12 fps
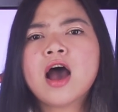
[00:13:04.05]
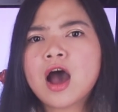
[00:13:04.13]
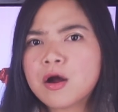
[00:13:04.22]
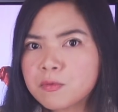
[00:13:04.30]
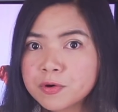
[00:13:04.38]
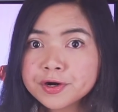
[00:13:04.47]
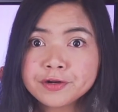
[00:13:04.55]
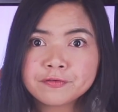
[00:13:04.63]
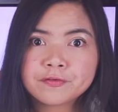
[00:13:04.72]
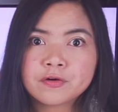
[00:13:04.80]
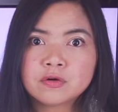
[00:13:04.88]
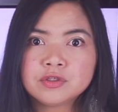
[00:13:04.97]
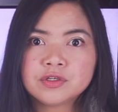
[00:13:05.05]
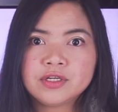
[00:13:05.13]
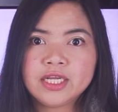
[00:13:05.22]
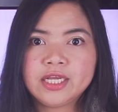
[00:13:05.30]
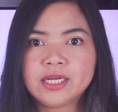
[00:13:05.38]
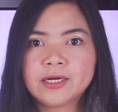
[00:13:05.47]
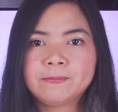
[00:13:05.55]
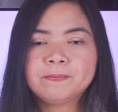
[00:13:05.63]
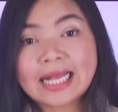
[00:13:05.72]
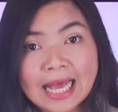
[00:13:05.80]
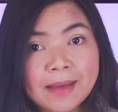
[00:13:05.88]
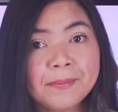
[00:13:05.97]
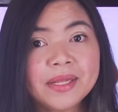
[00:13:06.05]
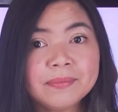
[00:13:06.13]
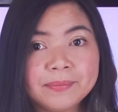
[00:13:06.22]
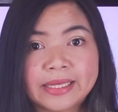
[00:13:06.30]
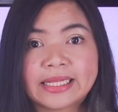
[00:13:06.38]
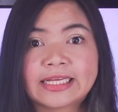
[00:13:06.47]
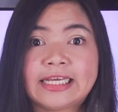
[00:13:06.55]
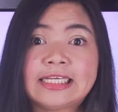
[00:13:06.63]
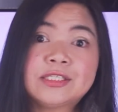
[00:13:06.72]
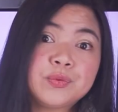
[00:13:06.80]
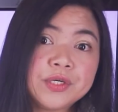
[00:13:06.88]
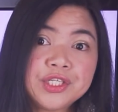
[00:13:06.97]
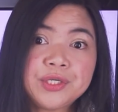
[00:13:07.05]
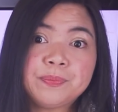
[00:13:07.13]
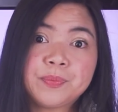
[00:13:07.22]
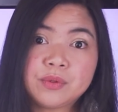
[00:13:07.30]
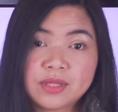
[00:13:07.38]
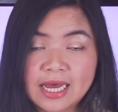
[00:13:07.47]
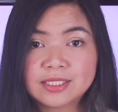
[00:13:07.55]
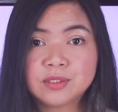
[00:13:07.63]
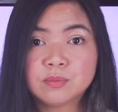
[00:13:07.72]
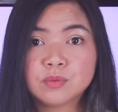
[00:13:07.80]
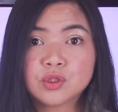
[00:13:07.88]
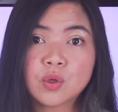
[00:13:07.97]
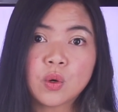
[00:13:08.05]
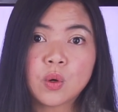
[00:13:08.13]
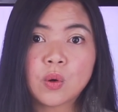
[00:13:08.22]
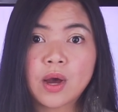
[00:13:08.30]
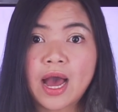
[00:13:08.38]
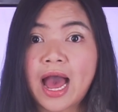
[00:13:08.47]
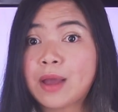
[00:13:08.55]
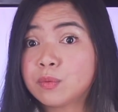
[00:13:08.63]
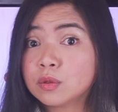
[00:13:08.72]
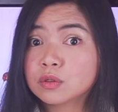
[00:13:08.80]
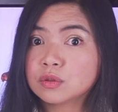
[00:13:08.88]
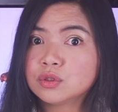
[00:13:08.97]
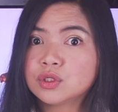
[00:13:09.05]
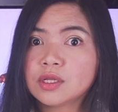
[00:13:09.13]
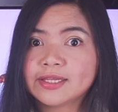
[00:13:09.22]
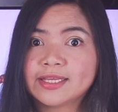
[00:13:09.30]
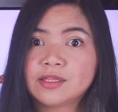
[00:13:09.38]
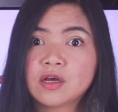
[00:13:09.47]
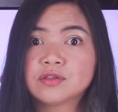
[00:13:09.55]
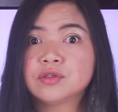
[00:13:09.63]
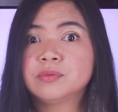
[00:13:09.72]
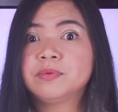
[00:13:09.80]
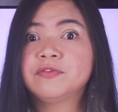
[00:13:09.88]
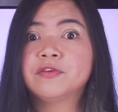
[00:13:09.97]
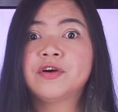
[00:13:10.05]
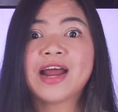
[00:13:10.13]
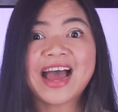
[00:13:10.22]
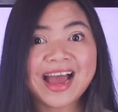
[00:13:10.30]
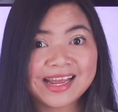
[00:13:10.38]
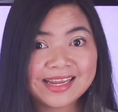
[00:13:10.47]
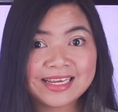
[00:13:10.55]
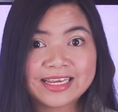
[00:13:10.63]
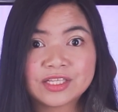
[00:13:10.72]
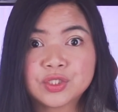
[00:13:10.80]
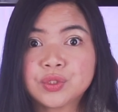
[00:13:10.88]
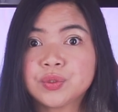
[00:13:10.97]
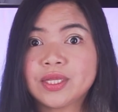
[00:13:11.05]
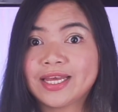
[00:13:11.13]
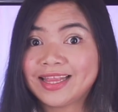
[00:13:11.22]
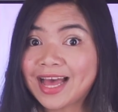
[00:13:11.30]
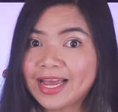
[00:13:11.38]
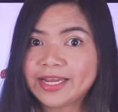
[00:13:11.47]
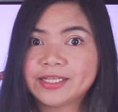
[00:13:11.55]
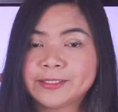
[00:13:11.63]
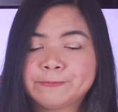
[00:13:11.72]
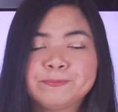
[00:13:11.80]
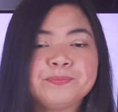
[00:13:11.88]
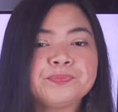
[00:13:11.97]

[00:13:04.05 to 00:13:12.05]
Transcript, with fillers: A word of caution here. Camel milk is rich in potassium, so I will consult a doctor before adding it to the diet.